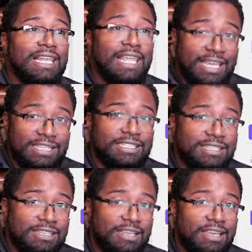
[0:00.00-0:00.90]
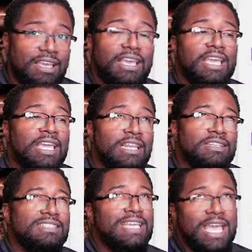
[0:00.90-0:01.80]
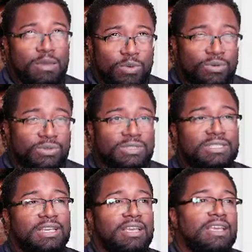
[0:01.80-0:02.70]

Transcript: lists, in tables,